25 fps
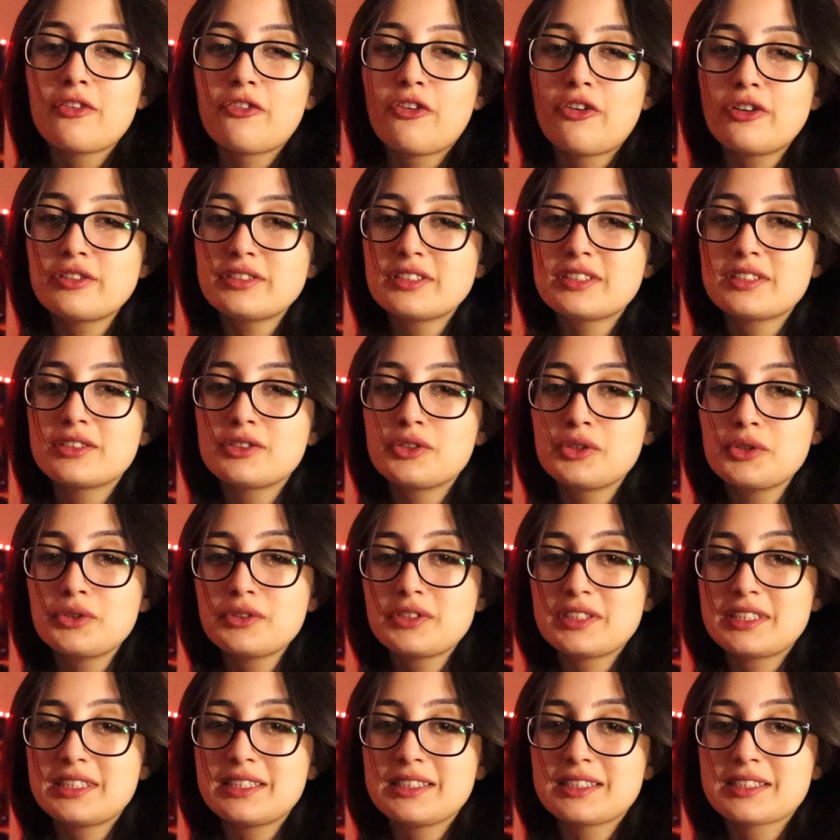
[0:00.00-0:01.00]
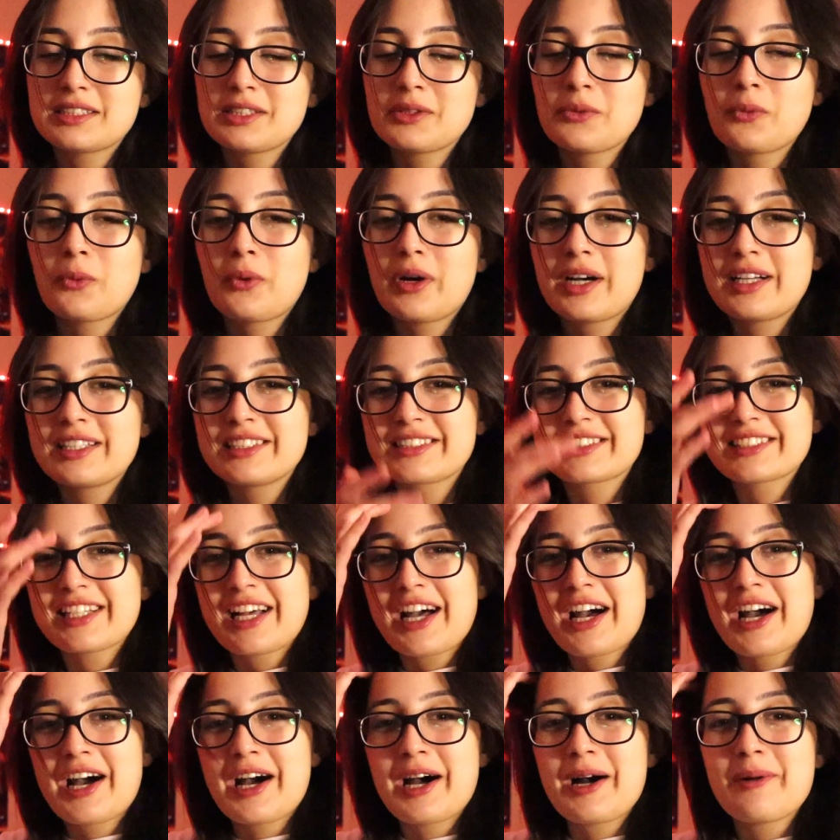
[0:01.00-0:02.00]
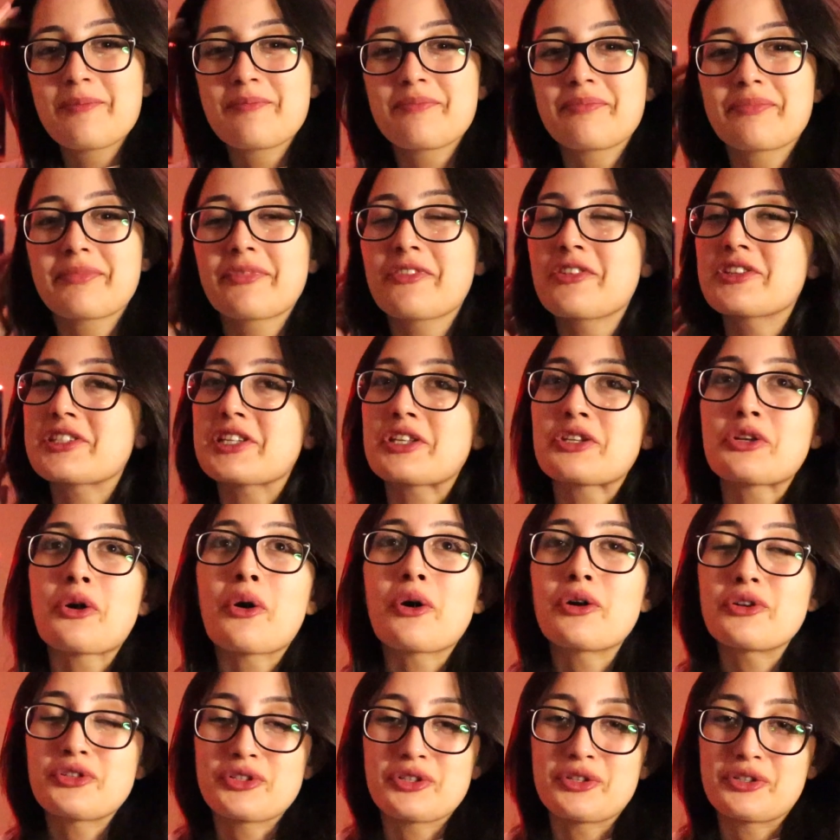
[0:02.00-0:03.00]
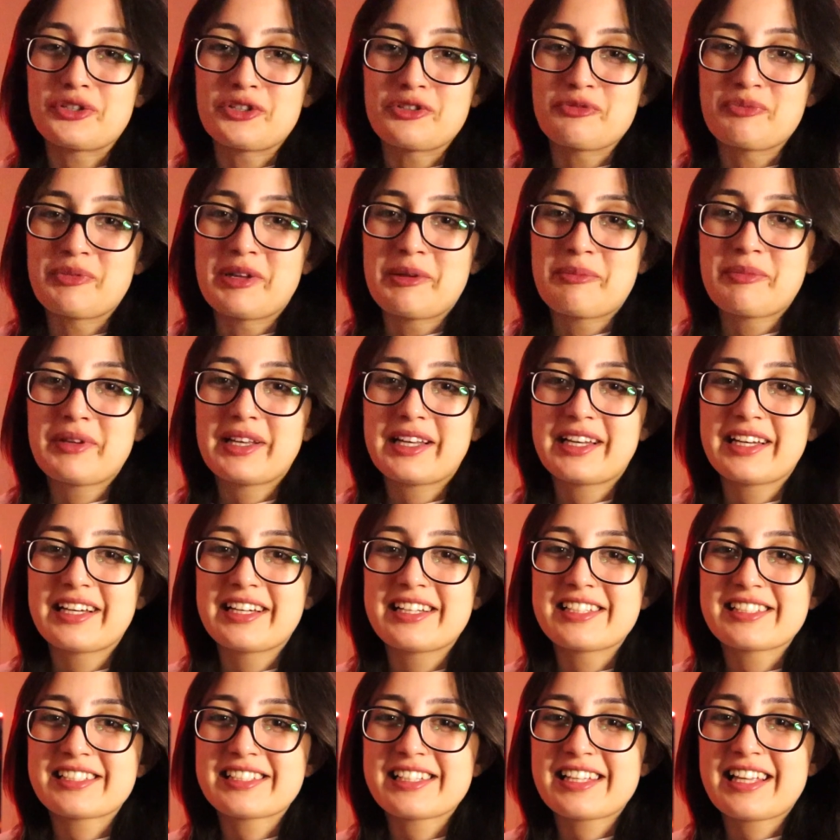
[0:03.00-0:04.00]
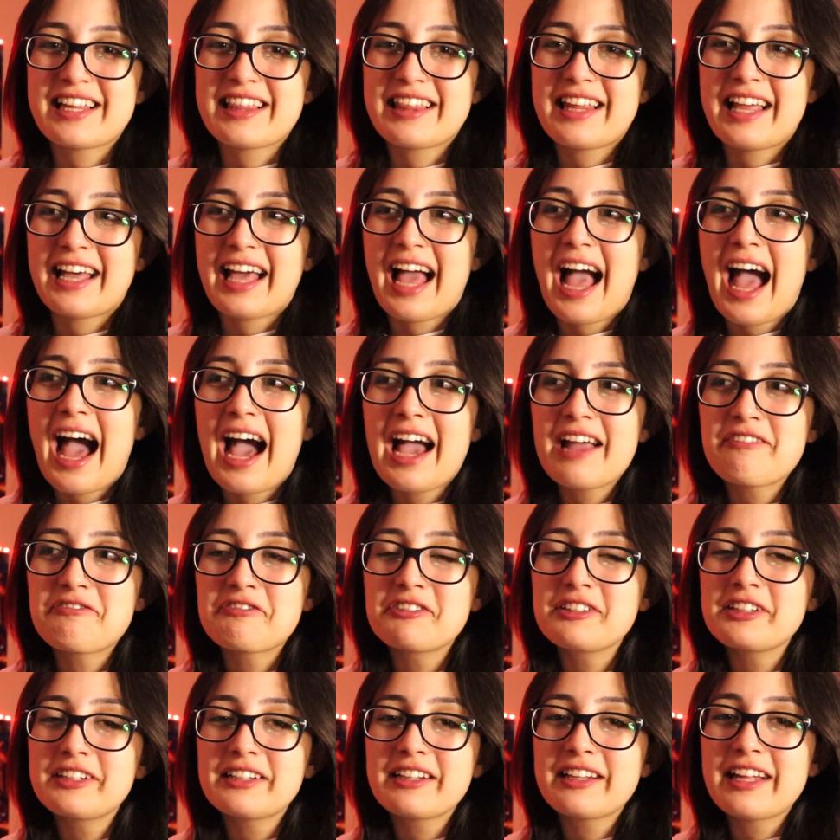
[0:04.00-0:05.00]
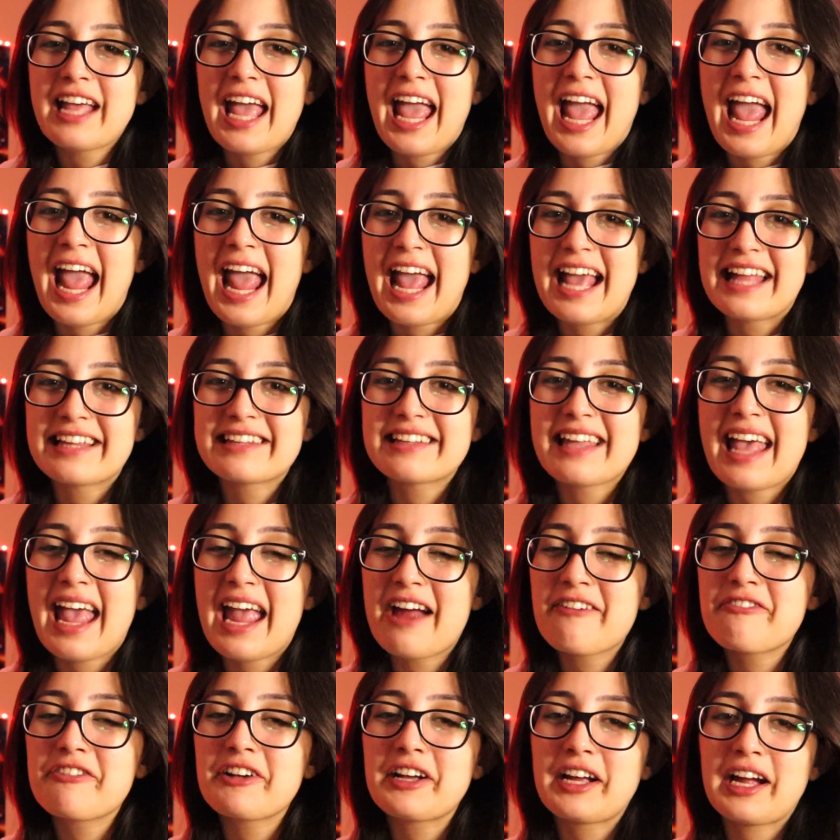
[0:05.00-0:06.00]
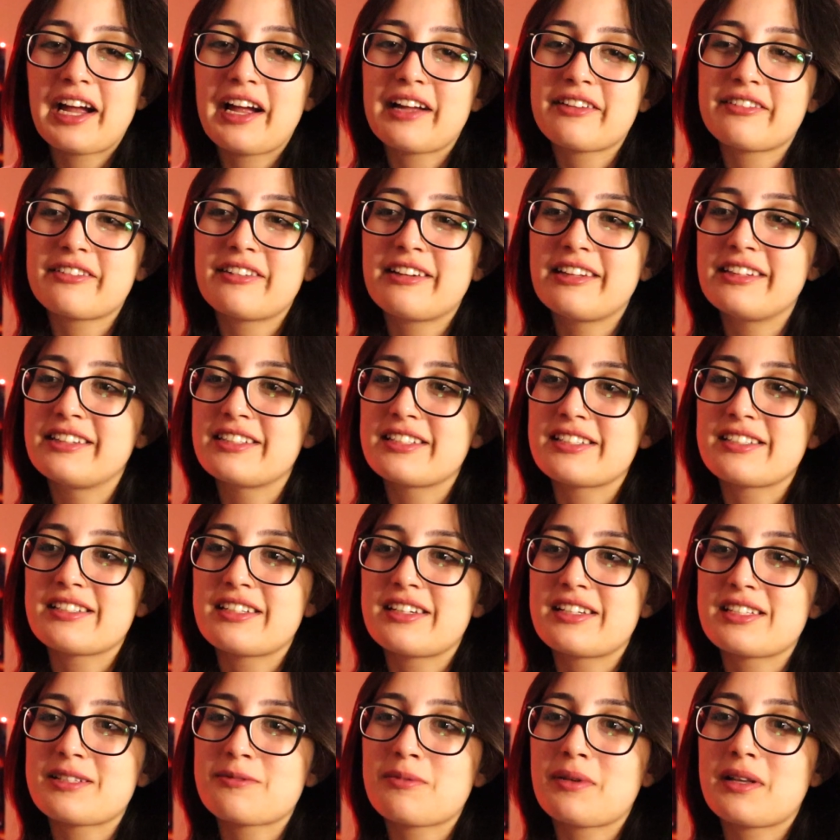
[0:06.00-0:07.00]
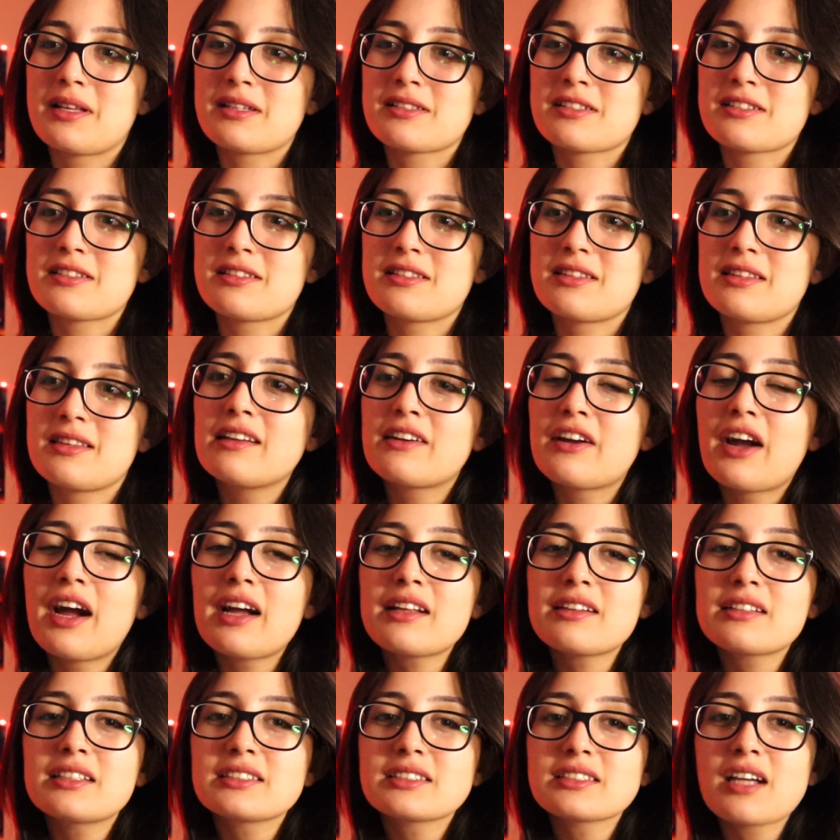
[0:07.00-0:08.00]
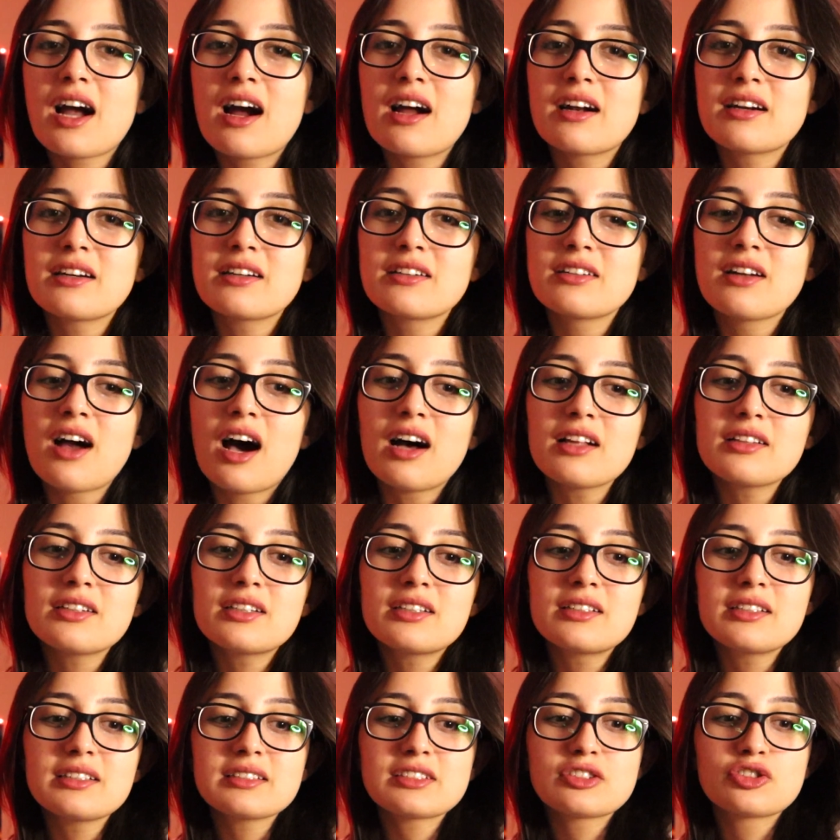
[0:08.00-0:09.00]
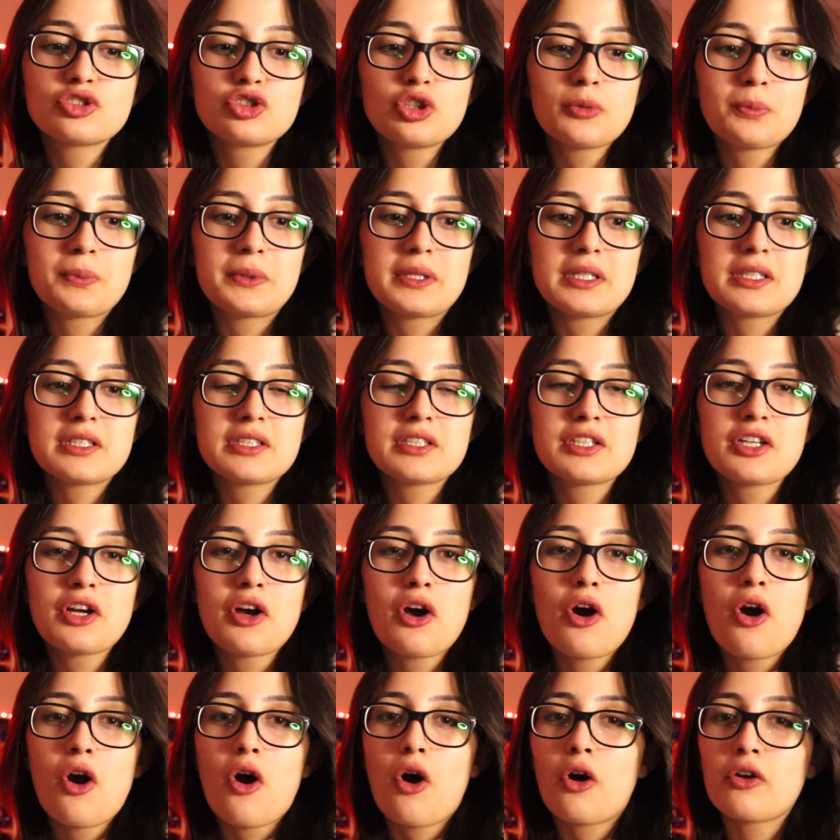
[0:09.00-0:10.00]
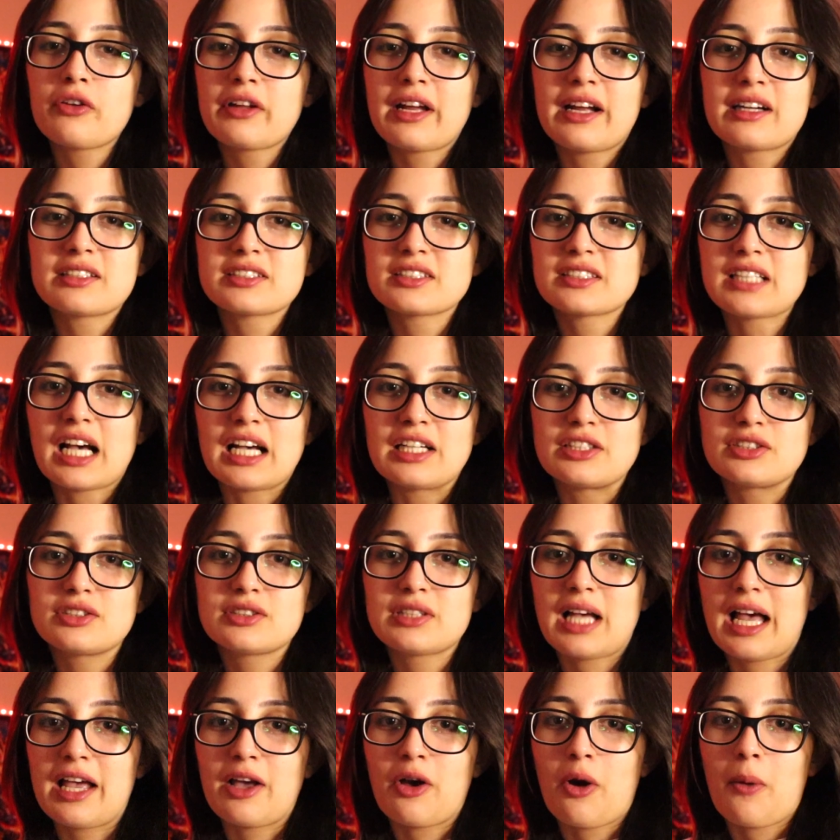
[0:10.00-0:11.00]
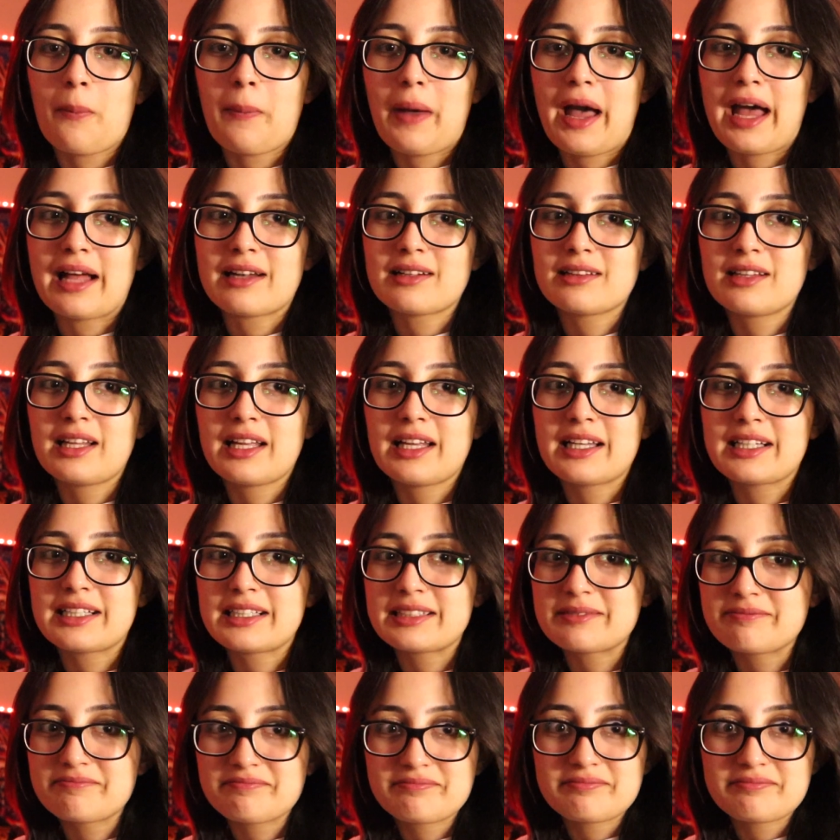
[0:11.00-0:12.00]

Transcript: First two season was um was a torture to me because like I really, hate every character in this series because the characters are neither stupid or they are psych psychopath. Like